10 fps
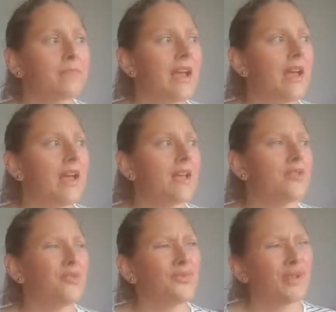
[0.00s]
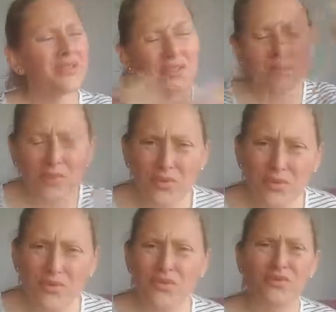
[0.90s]
and you've read the
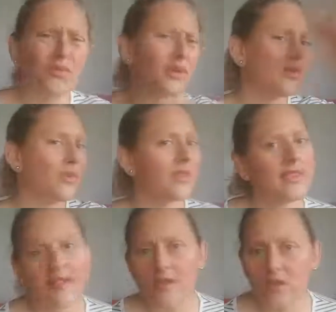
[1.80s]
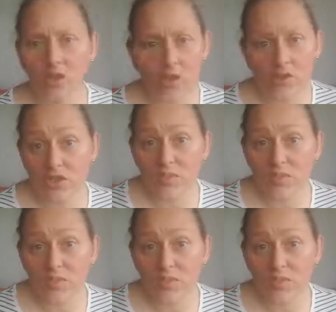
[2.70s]
books, you've worked with dating coaches